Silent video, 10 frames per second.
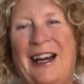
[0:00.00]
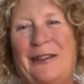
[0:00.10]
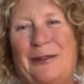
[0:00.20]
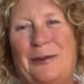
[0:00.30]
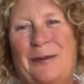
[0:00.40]

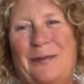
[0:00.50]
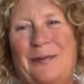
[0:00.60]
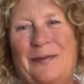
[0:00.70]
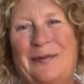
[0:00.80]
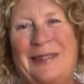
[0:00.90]
from,
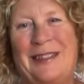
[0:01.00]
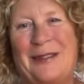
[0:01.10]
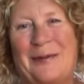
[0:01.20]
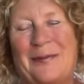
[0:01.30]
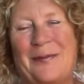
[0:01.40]
you
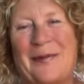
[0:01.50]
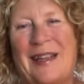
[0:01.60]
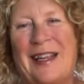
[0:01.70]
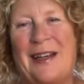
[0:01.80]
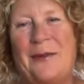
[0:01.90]
know,
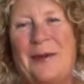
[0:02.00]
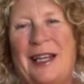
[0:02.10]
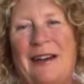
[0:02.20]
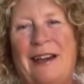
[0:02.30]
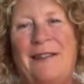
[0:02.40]

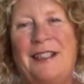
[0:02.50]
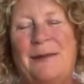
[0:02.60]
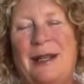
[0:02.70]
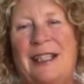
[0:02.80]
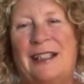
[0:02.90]
without having to
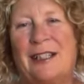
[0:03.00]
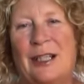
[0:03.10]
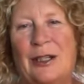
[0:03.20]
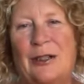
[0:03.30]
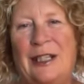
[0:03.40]
make a
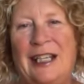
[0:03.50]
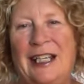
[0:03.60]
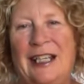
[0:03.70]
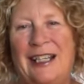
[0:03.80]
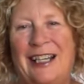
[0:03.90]

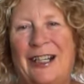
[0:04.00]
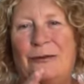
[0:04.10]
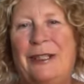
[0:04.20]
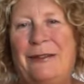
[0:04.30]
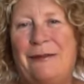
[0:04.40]
clunky
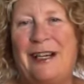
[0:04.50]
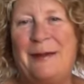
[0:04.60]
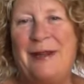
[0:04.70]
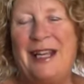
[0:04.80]
reframe